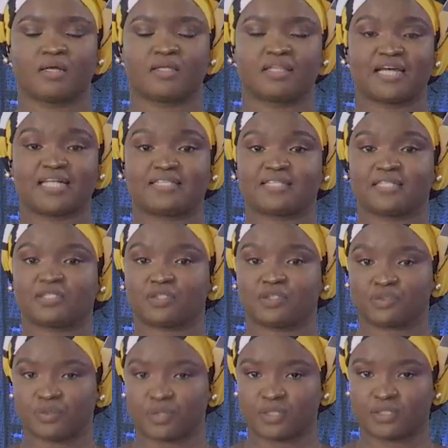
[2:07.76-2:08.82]
And that's it on
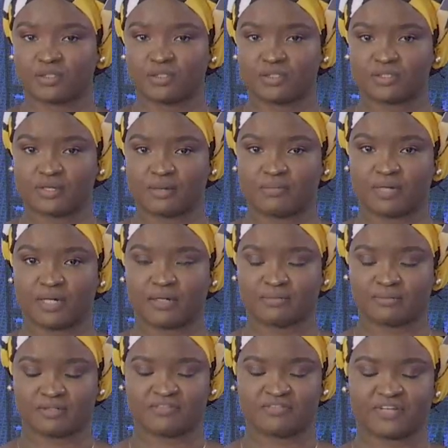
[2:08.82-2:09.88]
Trust News Summary.
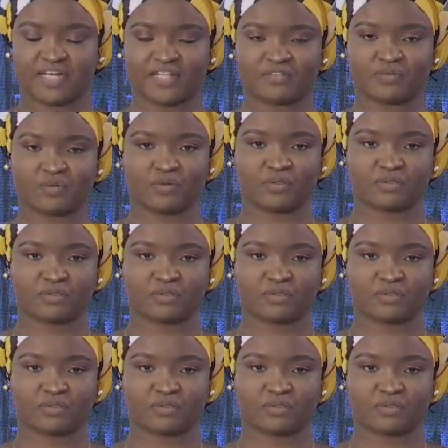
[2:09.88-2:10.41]
Don't forget to follow